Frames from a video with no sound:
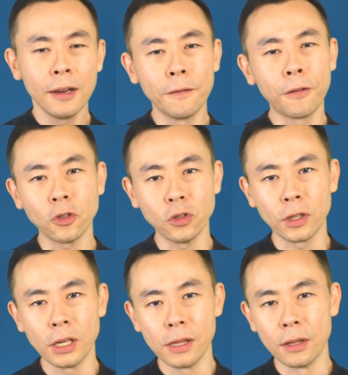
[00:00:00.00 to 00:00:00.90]

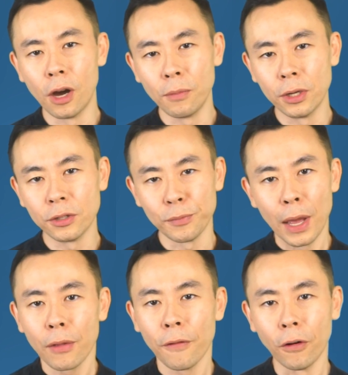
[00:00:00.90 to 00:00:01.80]
Unfortunately, the dominoes
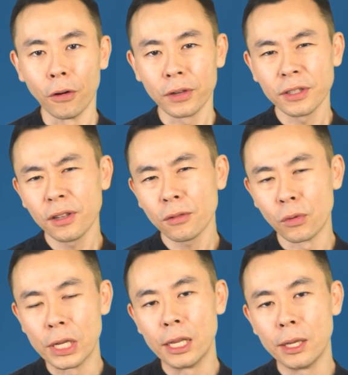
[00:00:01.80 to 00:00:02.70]
metaphor does not
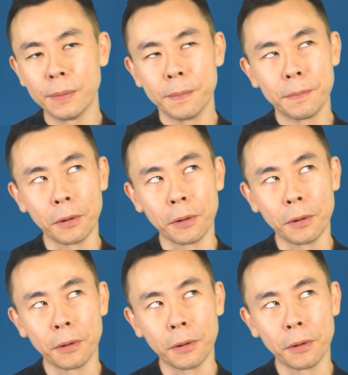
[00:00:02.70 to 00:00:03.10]
really